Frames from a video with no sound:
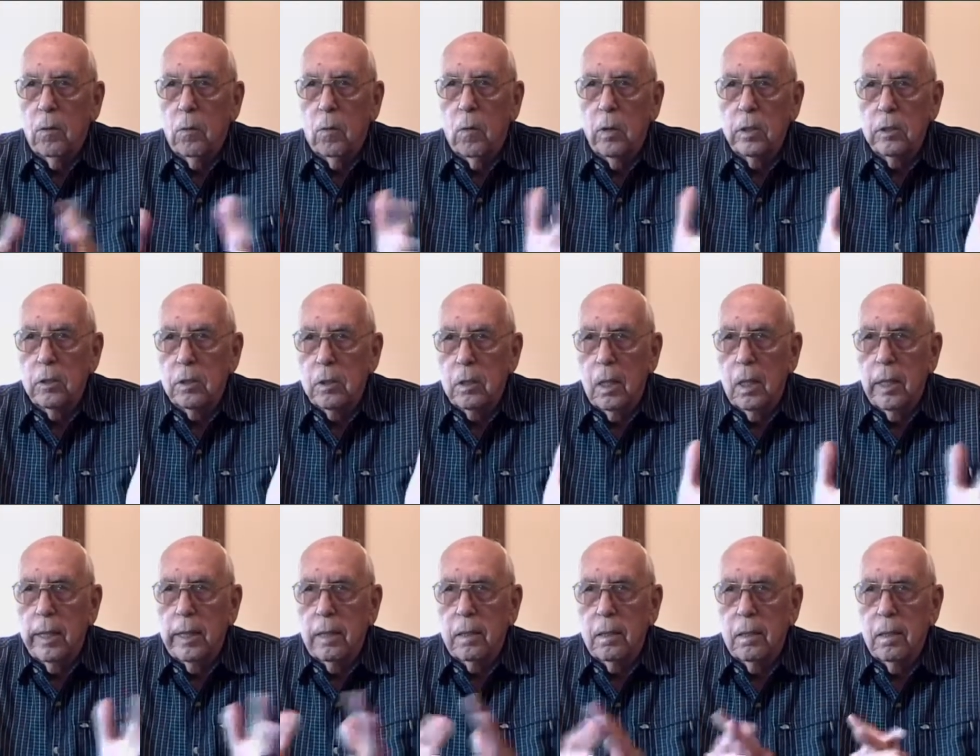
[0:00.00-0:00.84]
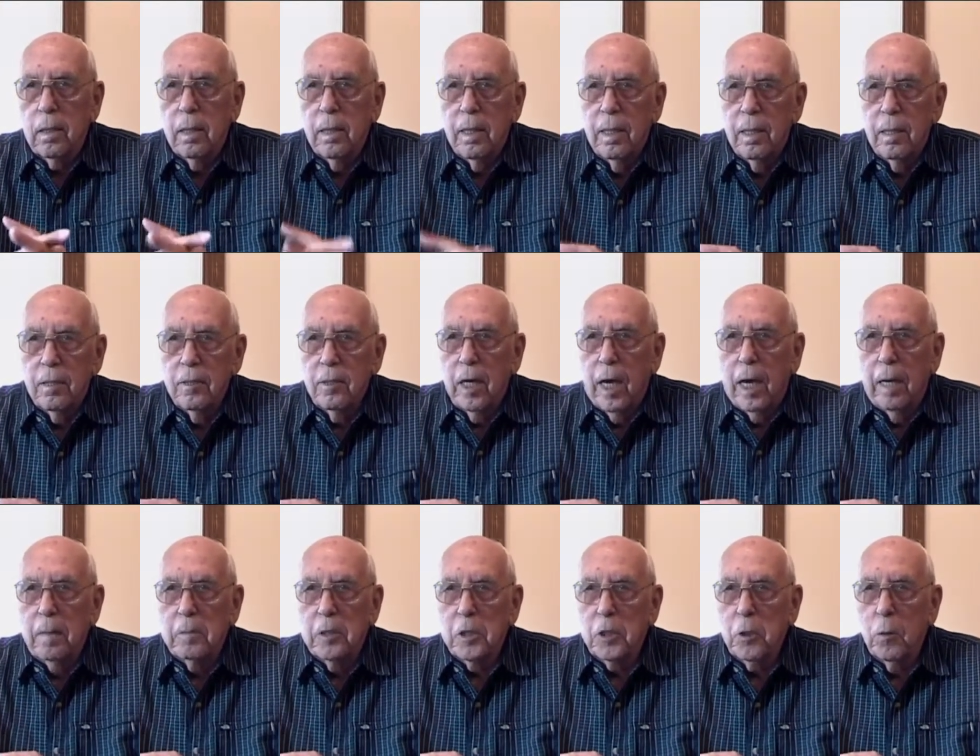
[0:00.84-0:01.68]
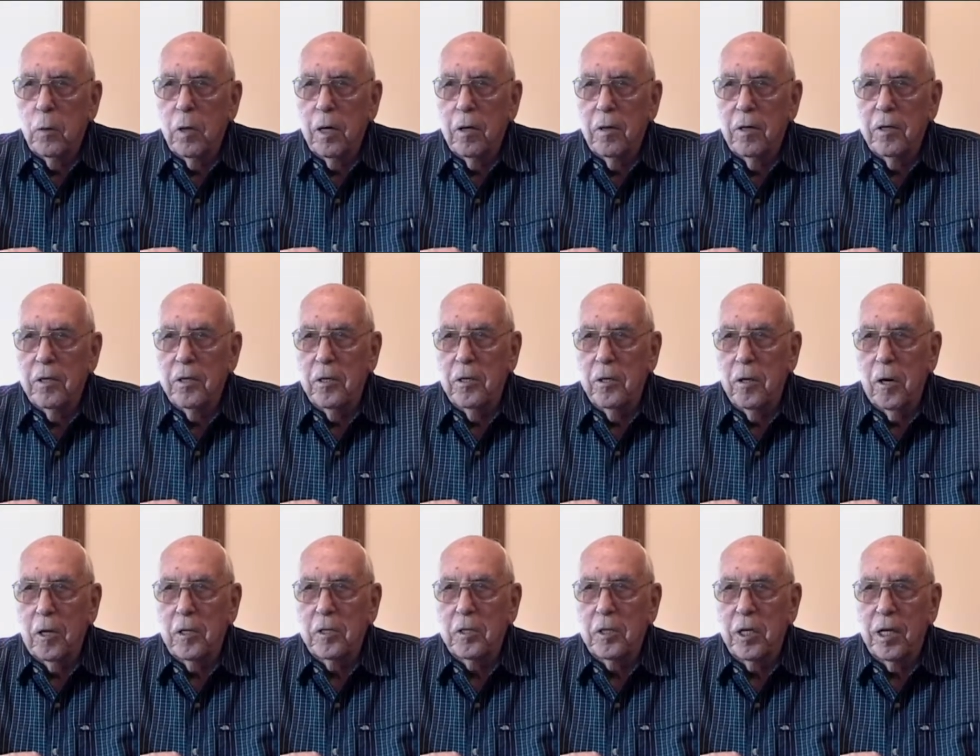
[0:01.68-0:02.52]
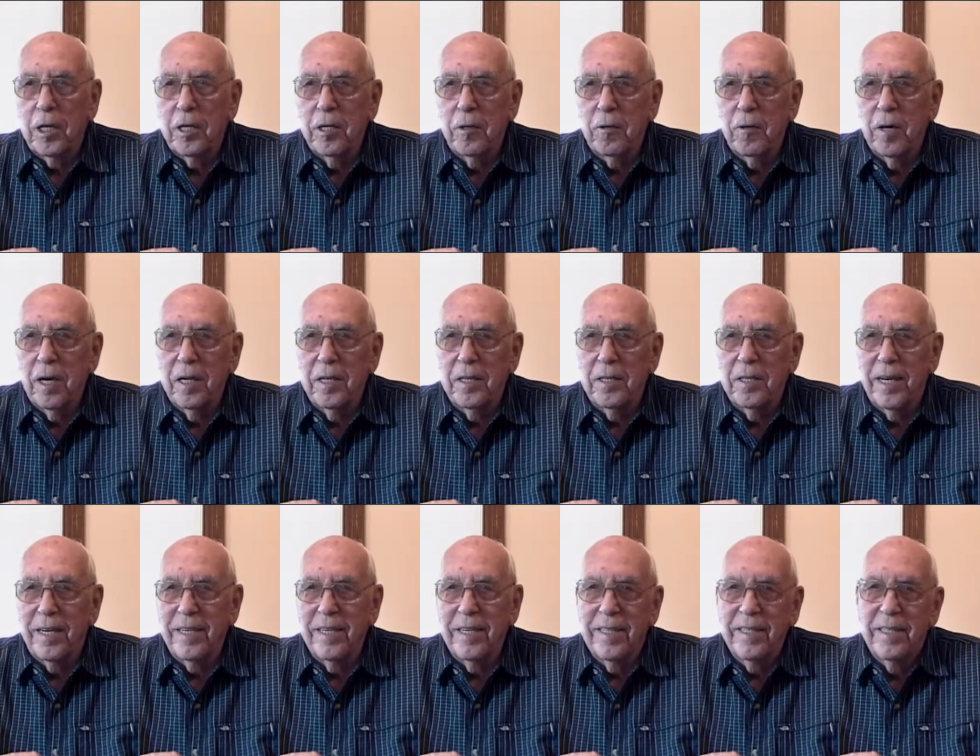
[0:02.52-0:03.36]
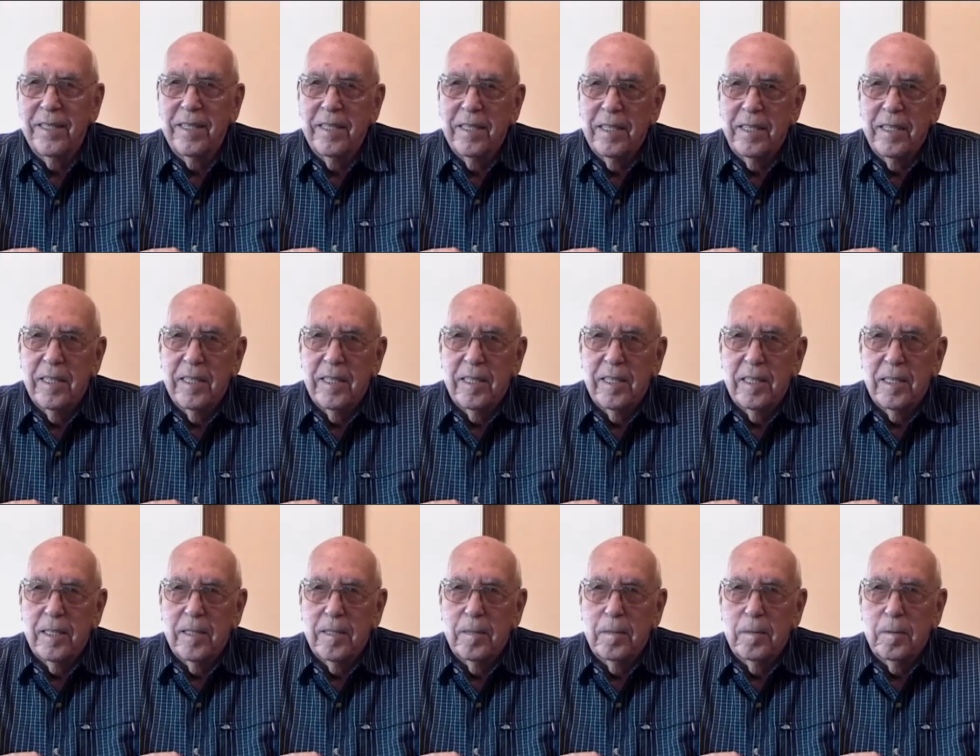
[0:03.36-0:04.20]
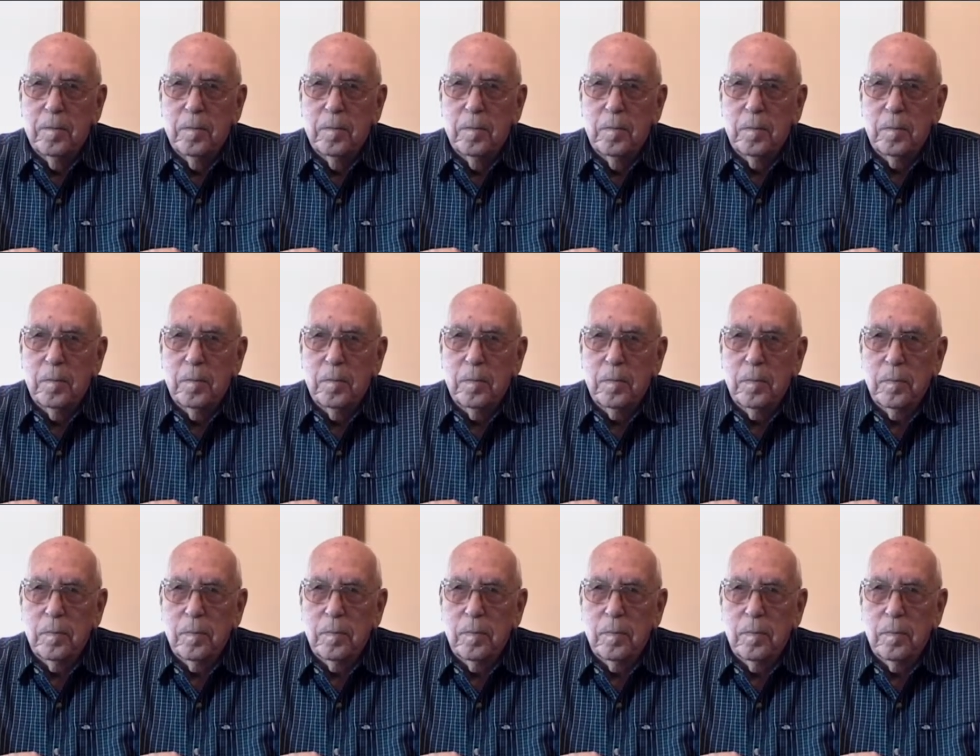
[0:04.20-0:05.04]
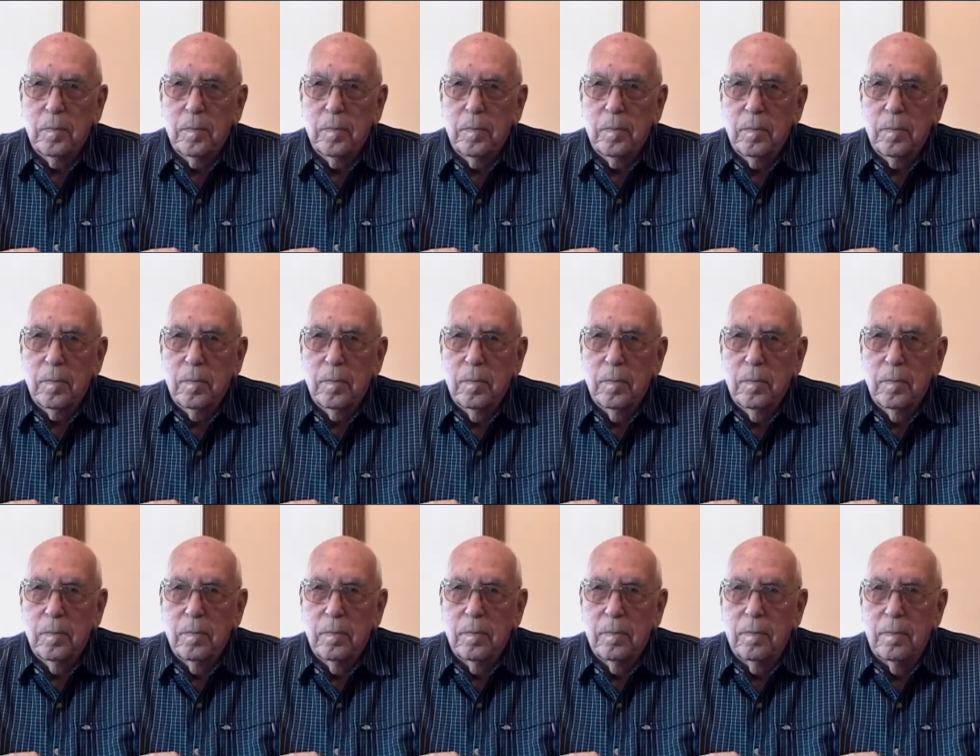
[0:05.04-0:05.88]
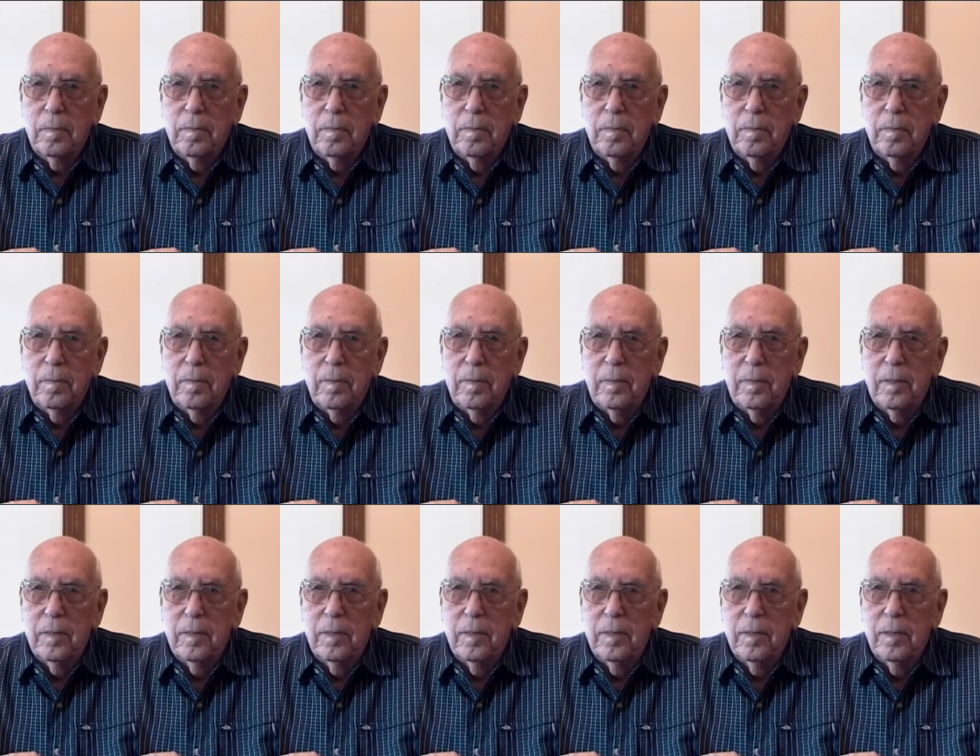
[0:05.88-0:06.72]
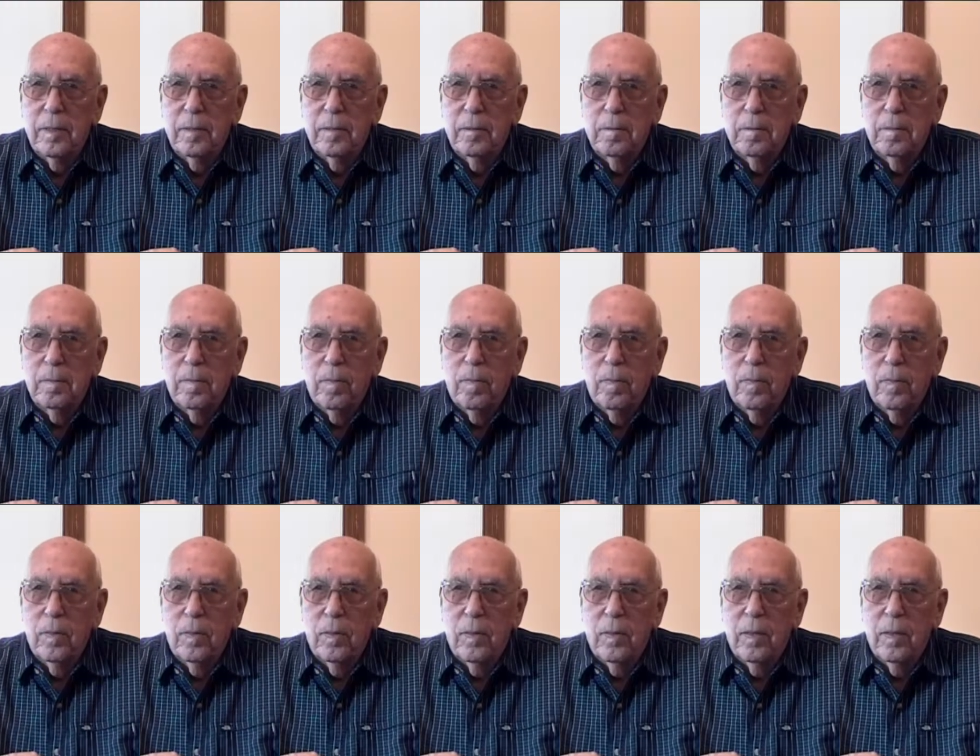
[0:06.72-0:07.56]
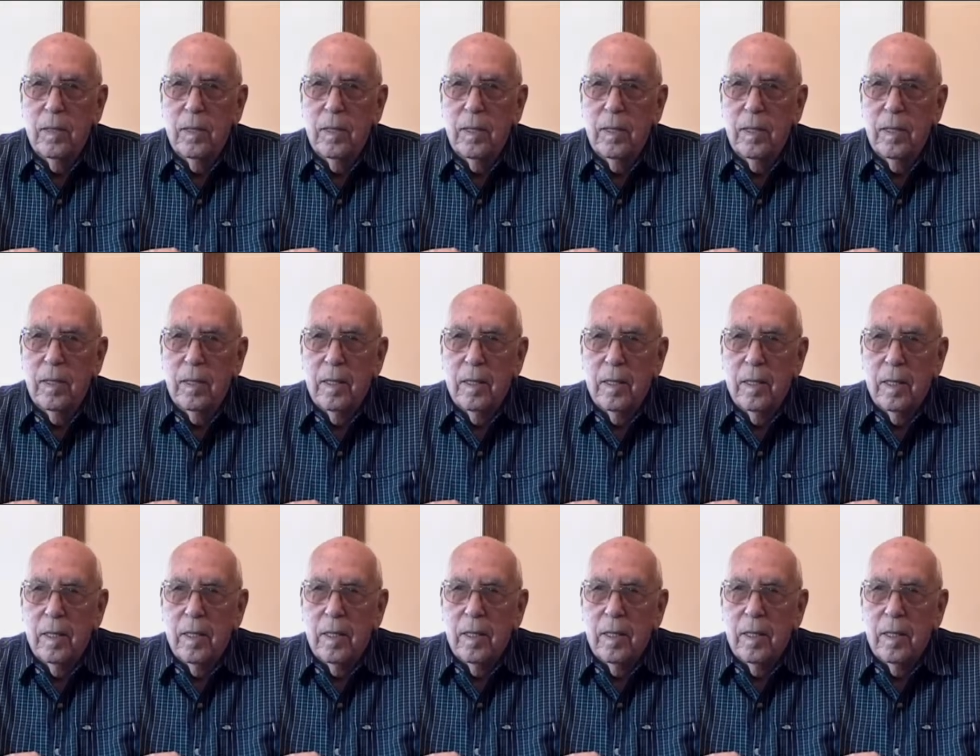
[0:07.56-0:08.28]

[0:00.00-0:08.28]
It wasn't like Times Square in New York City or anything. So you guys probably figured, okay, now we're definitely going to Japan, right?